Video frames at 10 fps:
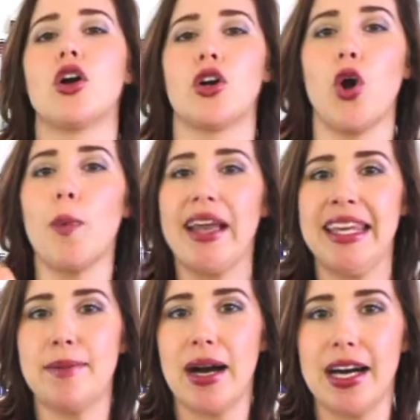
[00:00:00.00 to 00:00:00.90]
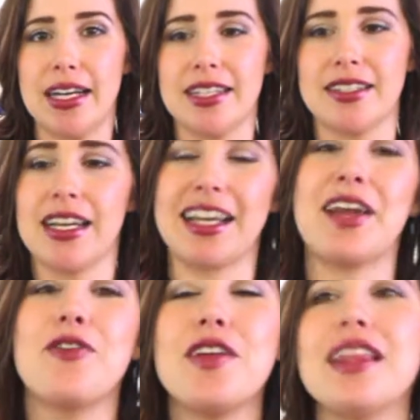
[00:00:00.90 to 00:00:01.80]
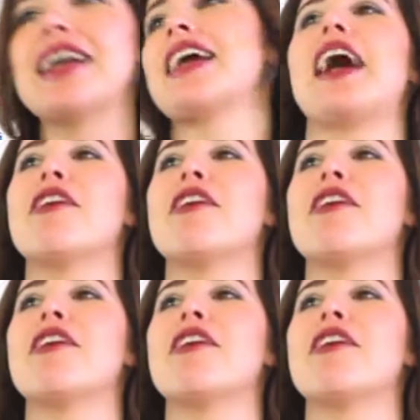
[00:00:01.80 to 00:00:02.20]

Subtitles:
Copaiba. I kind of feel like